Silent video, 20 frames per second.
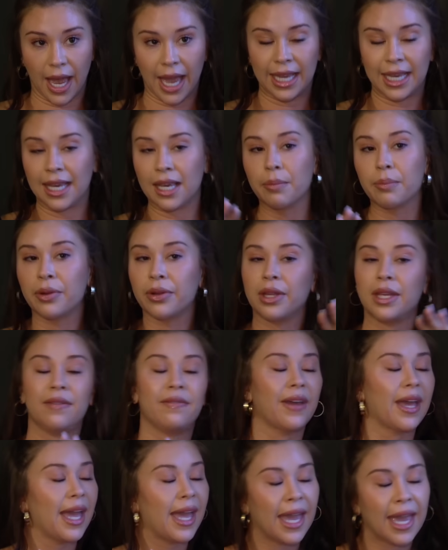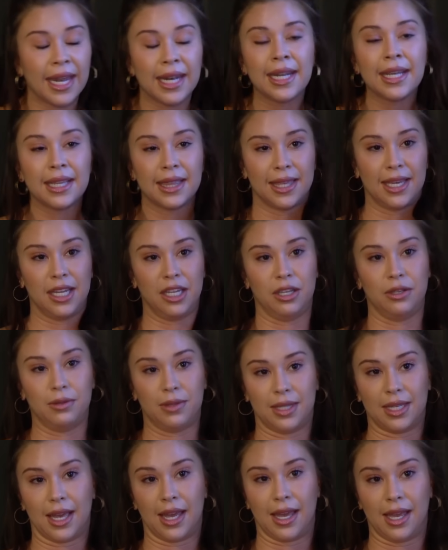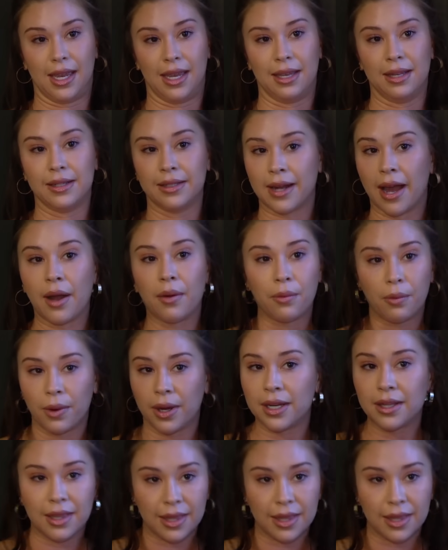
I can't believe anything you say, not one